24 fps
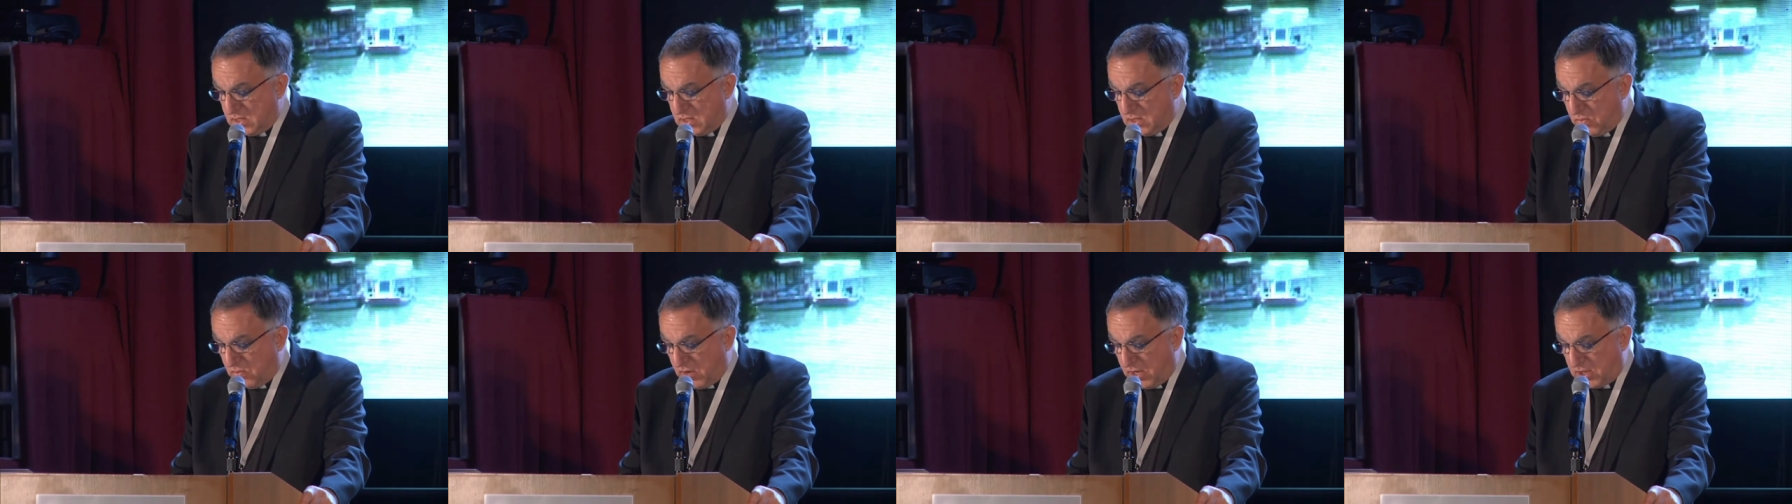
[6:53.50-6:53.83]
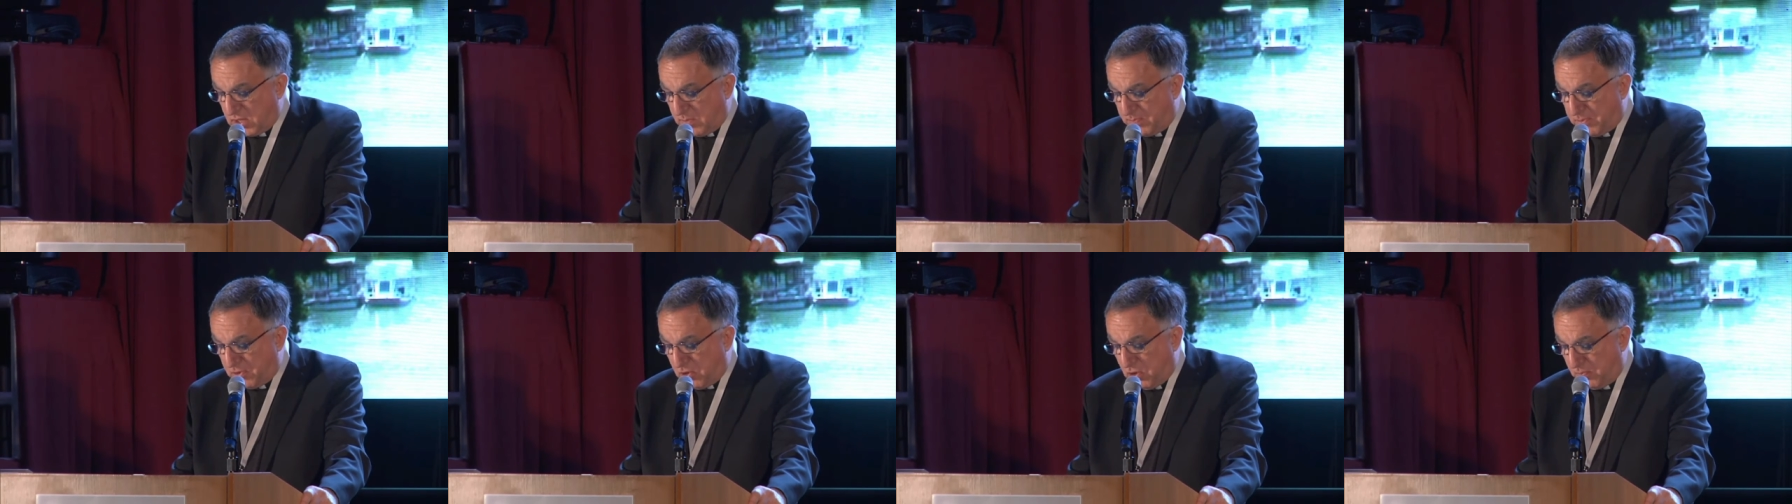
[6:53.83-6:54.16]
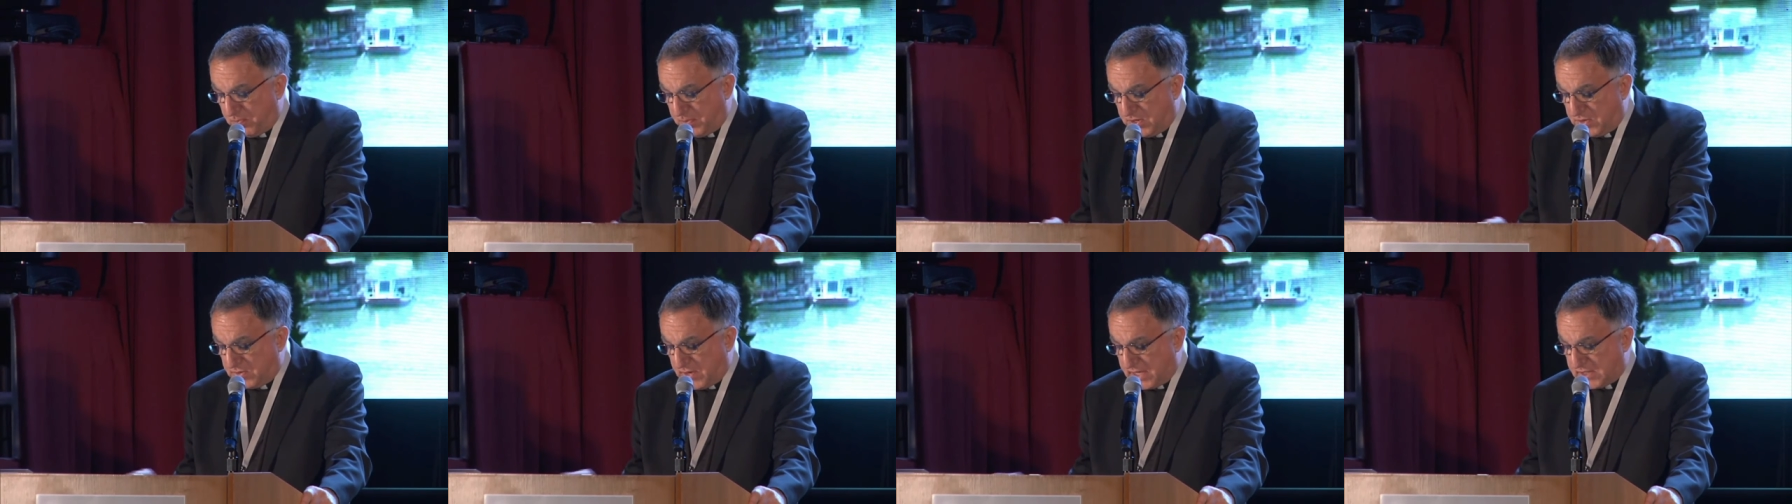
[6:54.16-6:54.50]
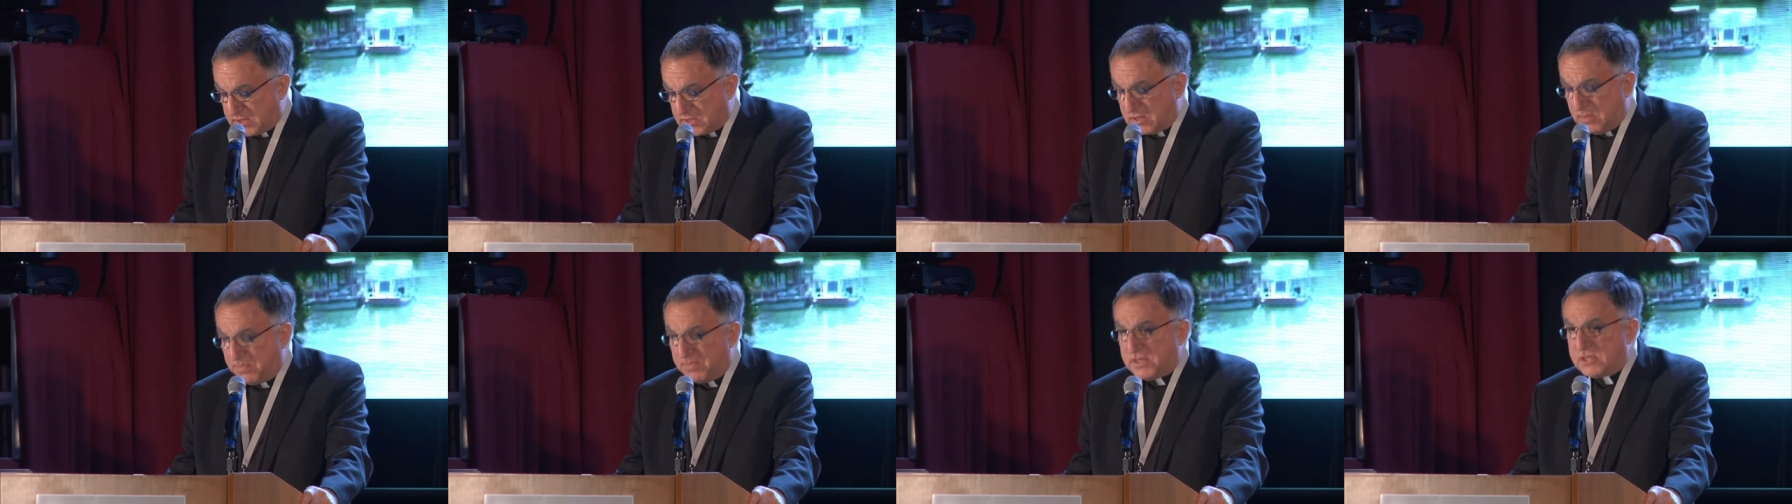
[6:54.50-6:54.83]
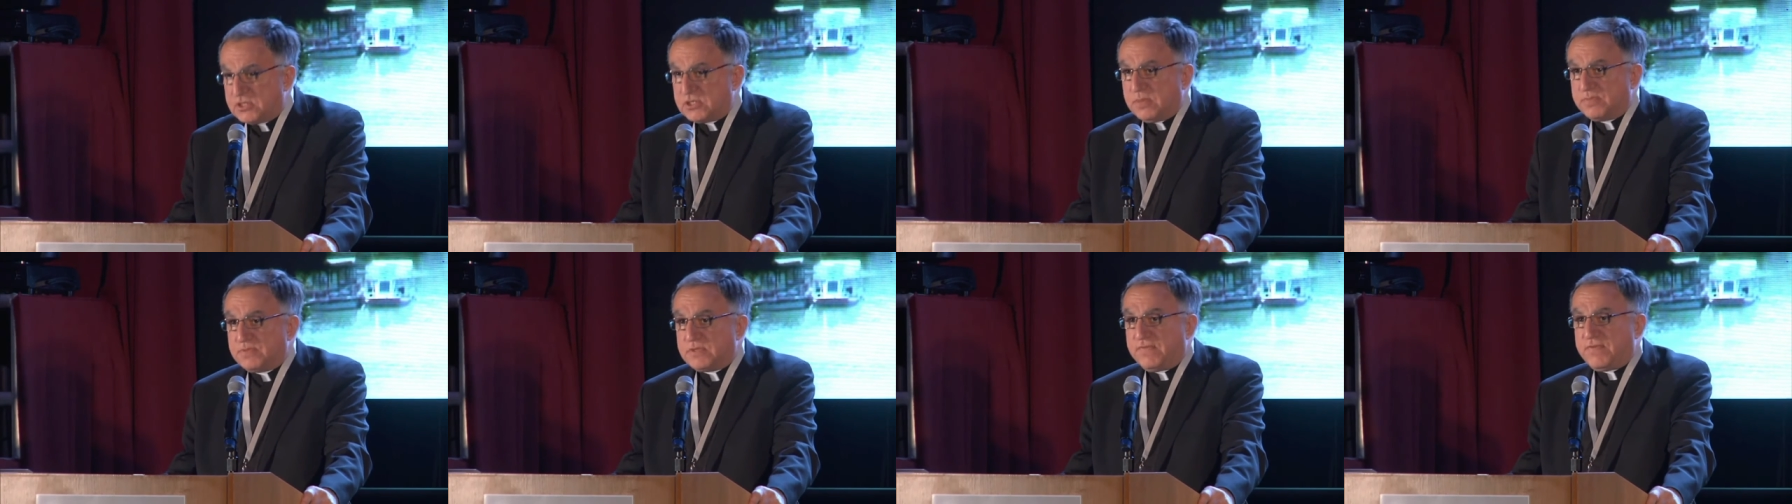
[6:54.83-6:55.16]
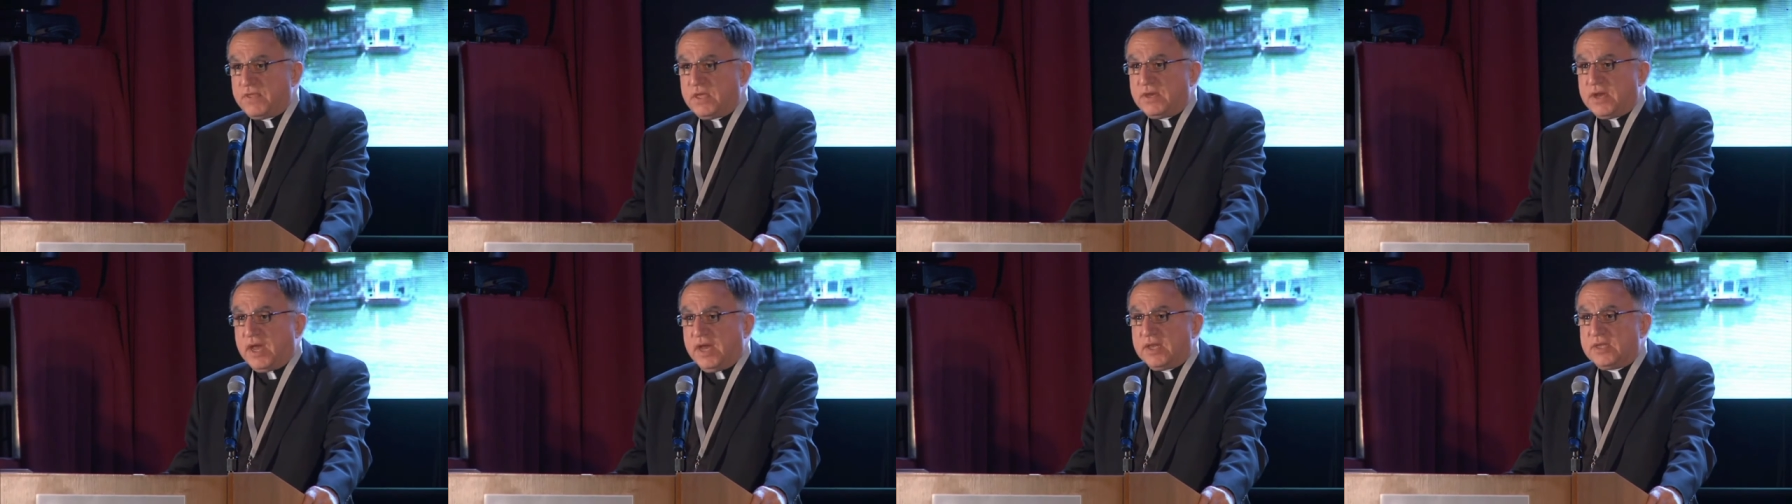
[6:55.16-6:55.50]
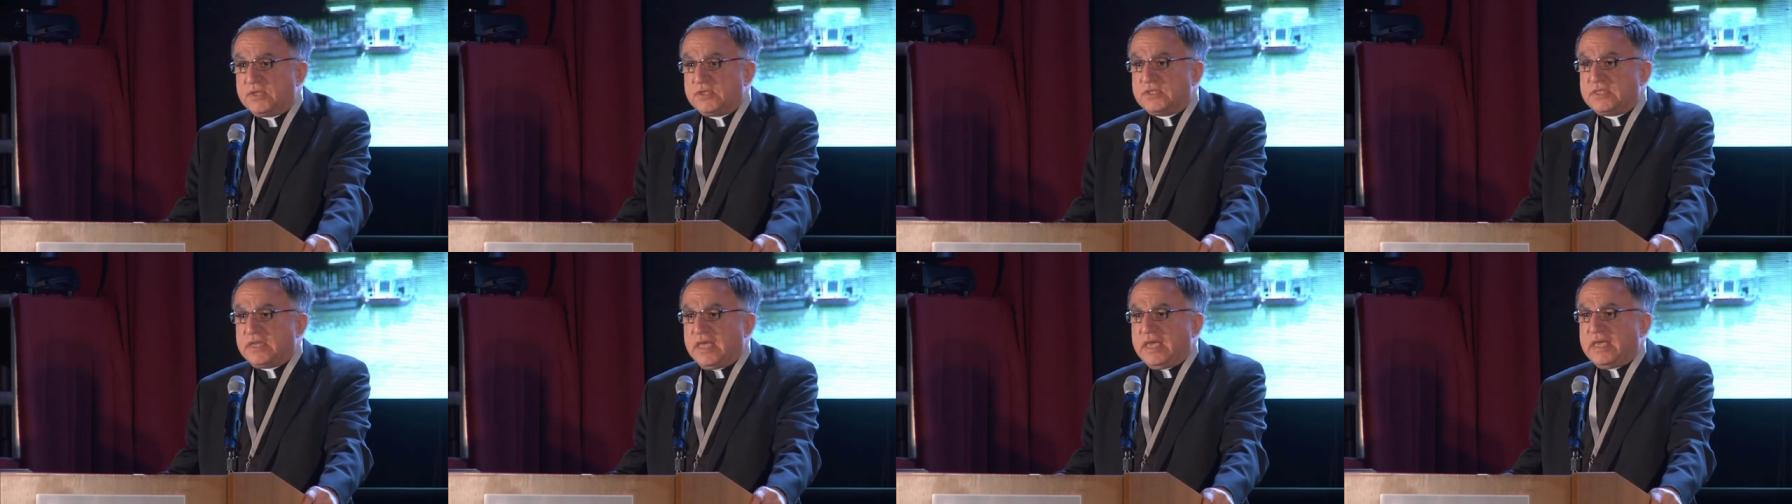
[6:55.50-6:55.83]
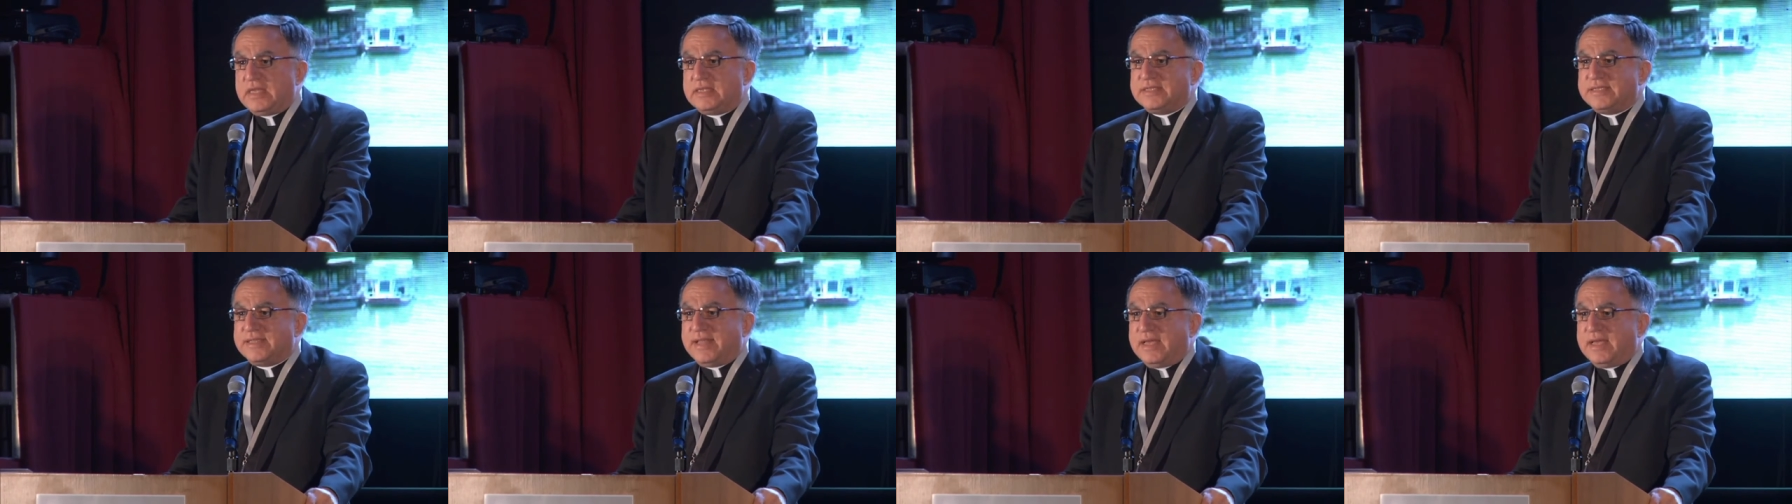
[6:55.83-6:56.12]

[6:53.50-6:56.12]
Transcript: When the Pope addressed the bishops of the United States